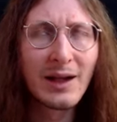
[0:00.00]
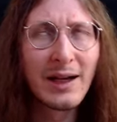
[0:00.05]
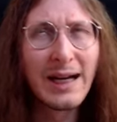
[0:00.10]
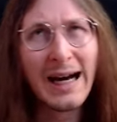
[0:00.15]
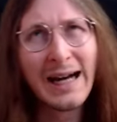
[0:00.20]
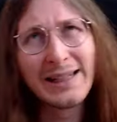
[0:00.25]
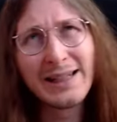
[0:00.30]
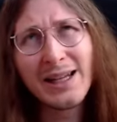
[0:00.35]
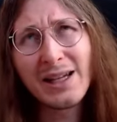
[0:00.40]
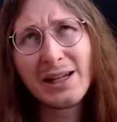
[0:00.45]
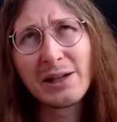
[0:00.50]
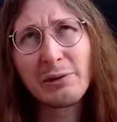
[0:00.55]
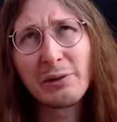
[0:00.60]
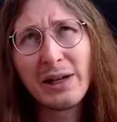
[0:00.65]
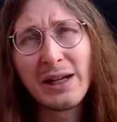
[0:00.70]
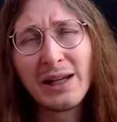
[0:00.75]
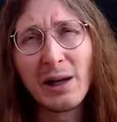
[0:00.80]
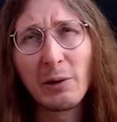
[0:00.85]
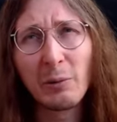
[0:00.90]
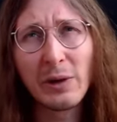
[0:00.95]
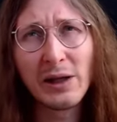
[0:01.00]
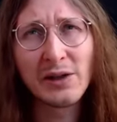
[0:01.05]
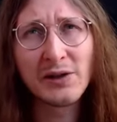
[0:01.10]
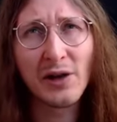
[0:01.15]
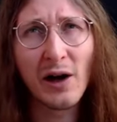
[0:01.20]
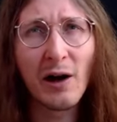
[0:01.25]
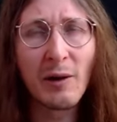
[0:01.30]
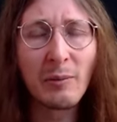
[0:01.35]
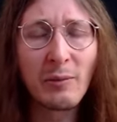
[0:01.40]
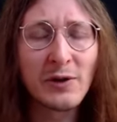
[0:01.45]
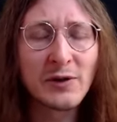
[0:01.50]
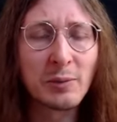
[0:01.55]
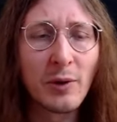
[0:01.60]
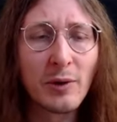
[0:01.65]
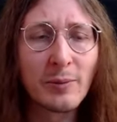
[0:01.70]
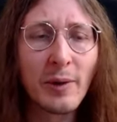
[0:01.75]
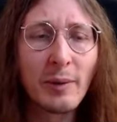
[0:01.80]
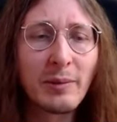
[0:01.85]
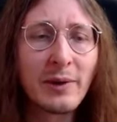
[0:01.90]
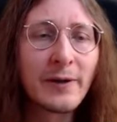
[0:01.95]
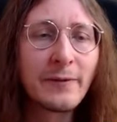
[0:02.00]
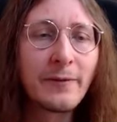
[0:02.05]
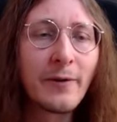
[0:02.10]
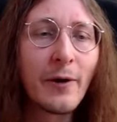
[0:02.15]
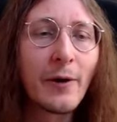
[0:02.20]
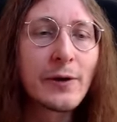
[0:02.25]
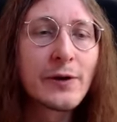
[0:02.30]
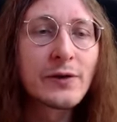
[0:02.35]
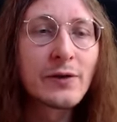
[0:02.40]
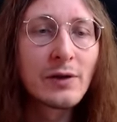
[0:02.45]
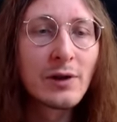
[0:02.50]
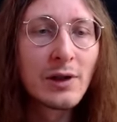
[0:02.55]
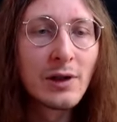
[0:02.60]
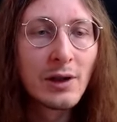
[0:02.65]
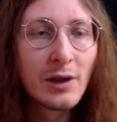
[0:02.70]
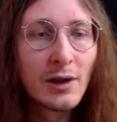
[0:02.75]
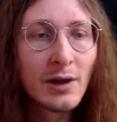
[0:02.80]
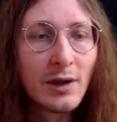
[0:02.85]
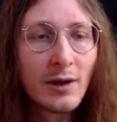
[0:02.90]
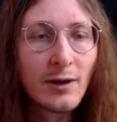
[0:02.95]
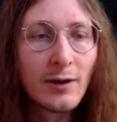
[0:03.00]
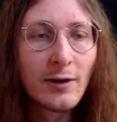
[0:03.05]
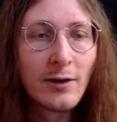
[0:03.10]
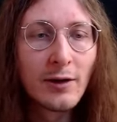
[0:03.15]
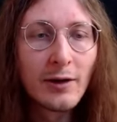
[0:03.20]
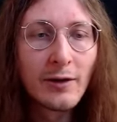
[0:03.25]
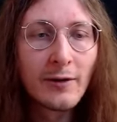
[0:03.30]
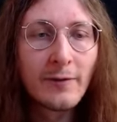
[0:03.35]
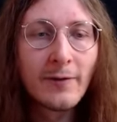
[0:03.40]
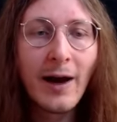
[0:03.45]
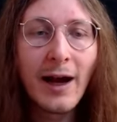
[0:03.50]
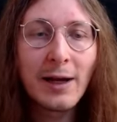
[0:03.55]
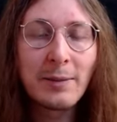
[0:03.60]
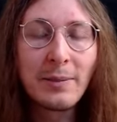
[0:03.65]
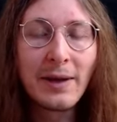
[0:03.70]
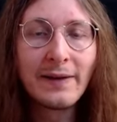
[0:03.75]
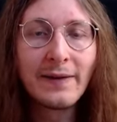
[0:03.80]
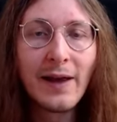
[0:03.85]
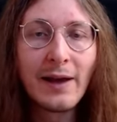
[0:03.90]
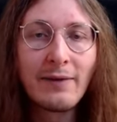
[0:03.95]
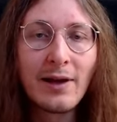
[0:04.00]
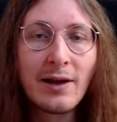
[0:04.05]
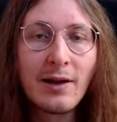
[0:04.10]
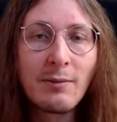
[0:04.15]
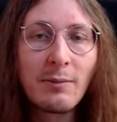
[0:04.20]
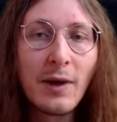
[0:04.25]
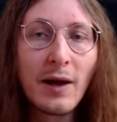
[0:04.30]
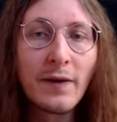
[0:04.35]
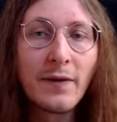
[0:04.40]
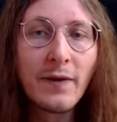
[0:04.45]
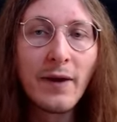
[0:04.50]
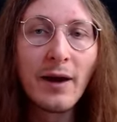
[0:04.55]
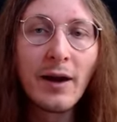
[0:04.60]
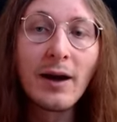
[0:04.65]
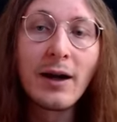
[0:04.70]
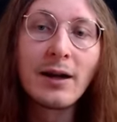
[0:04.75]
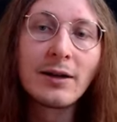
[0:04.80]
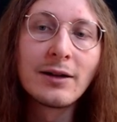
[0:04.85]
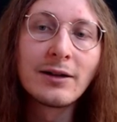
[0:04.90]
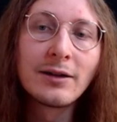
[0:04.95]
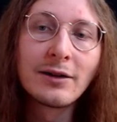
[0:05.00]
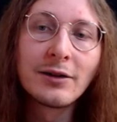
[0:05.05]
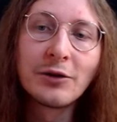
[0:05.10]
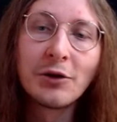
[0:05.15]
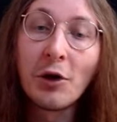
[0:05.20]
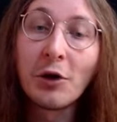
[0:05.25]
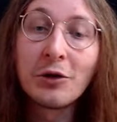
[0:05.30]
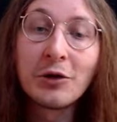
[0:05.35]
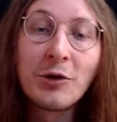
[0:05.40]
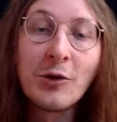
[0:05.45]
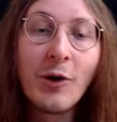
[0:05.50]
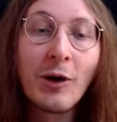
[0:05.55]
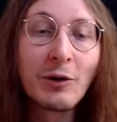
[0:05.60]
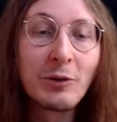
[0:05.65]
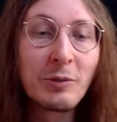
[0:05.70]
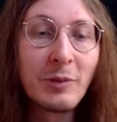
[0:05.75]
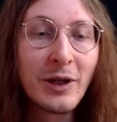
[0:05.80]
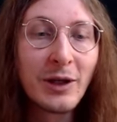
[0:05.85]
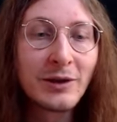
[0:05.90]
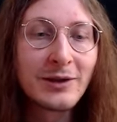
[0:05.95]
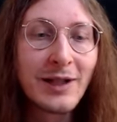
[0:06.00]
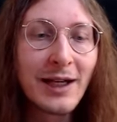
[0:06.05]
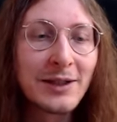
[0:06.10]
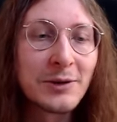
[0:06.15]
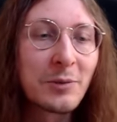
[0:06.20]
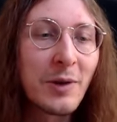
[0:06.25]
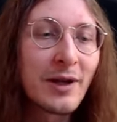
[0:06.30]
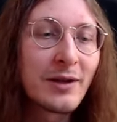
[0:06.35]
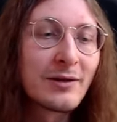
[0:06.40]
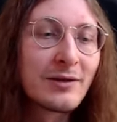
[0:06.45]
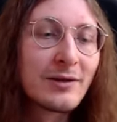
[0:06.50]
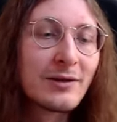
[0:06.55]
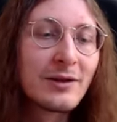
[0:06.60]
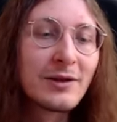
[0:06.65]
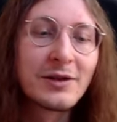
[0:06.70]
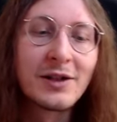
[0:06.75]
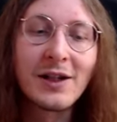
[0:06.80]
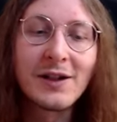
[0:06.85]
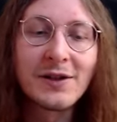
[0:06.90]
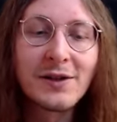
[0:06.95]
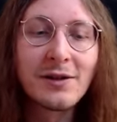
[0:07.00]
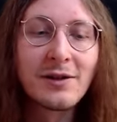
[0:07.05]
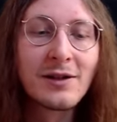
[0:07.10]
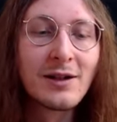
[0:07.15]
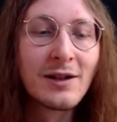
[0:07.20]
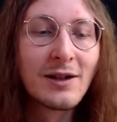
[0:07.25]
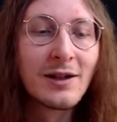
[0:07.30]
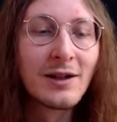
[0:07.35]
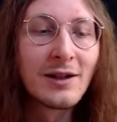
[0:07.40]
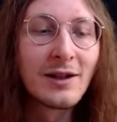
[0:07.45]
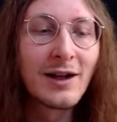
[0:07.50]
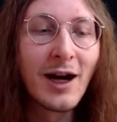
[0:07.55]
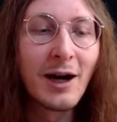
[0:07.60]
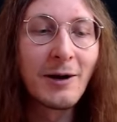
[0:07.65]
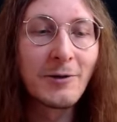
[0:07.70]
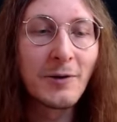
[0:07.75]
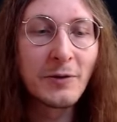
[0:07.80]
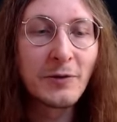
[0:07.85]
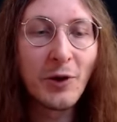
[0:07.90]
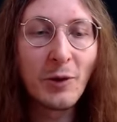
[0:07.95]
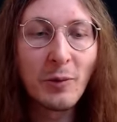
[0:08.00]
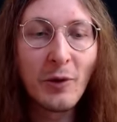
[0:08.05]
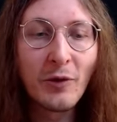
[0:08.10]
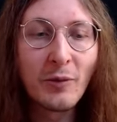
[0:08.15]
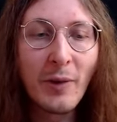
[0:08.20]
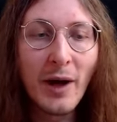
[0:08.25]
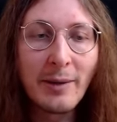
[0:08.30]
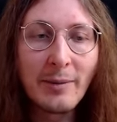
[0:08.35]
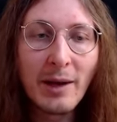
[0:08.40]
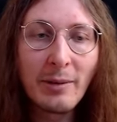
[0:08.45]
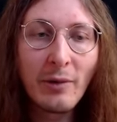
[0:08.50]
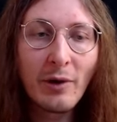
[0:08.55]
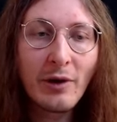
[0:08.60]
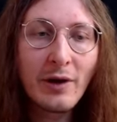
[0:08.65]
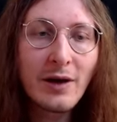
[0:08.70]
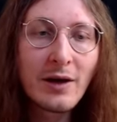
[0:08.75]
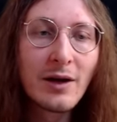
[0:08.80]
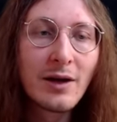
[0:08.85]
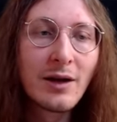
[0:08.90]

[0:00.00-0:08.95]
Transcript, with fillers: I think Krilla Witch Arm was probably the first fragment event, but don't quote me on that one, just out of top of my memory.